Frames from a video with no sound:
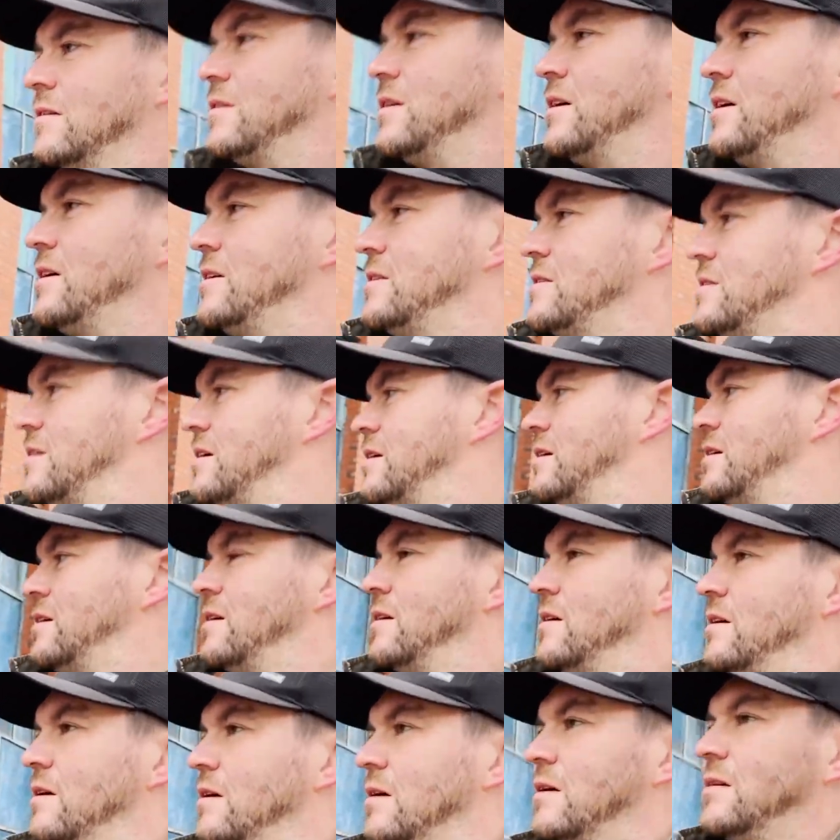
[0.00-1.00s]
at these.
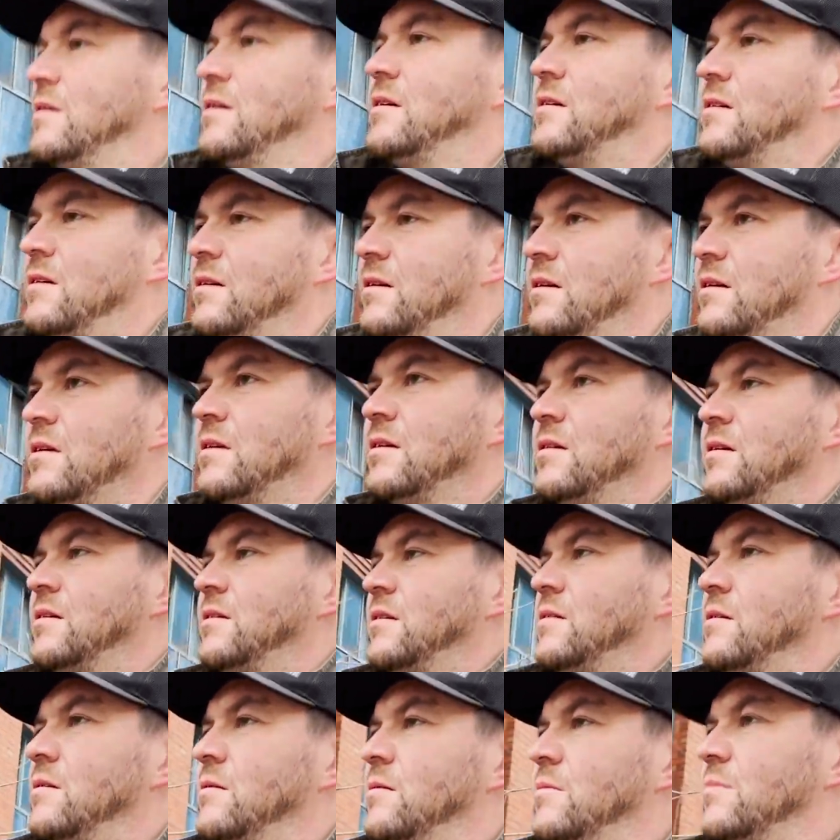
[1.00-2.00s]
If we go
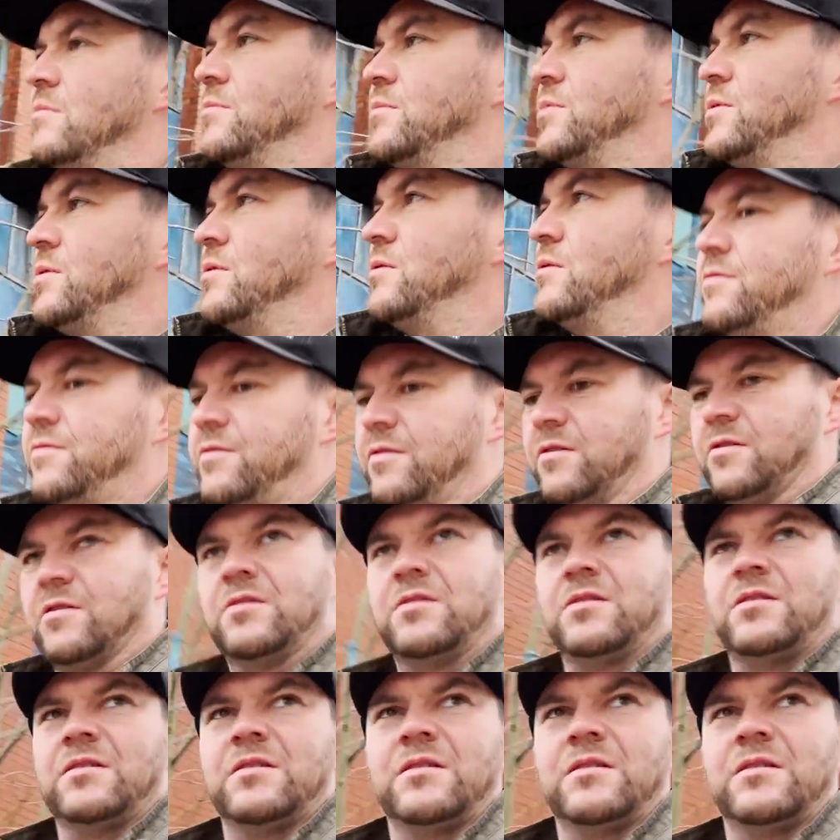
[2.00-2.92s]
across this Beautiful. road,